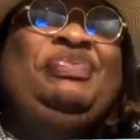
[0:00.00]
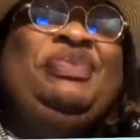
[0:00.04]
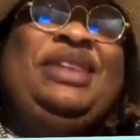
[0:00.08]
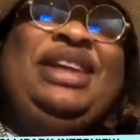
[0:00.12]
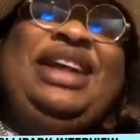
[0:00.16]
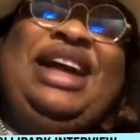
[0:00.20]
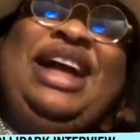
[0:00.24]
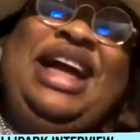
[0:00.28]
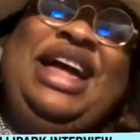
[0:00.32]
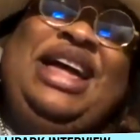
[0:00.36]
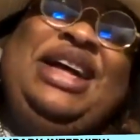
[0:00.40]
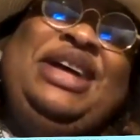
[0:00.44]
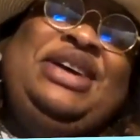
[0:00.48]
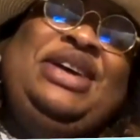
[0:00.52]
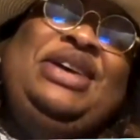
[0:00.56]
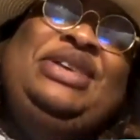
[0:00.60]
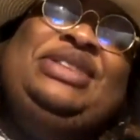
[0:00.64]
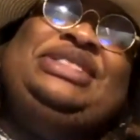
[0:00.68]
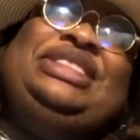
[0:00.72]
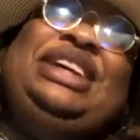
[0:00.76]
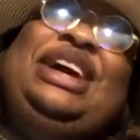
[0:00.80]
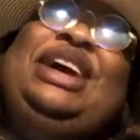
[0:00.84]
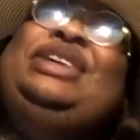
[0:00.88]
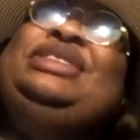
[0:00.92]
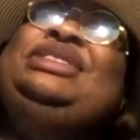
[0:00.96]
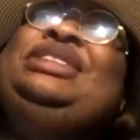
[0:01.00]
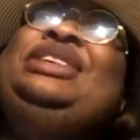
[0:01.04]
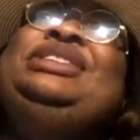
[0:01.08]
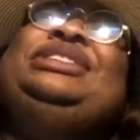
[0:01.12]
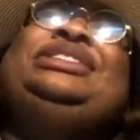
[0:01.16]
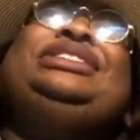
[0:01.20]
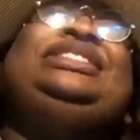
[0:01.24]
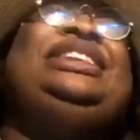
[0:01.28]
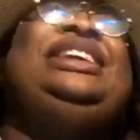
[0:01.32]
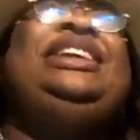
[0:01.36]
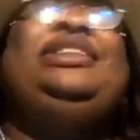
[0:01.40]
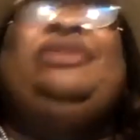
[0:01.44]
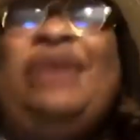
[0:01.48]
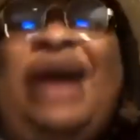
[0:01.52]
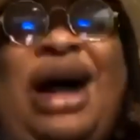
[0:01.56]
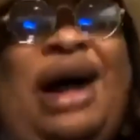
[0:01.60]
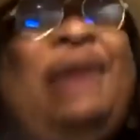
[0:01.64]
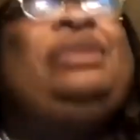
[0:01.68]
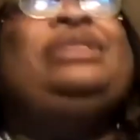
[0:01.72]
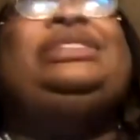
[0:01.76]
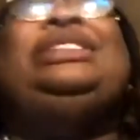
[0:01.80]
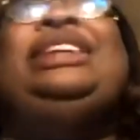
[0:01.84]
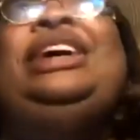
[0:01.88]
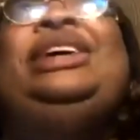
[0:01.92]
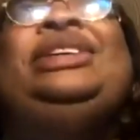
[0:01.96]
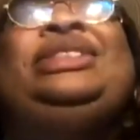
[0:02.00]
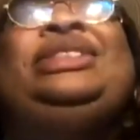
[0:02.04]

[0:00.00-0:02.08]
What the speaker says: I ain't gonna talk no shit. Well, I'm gonna talk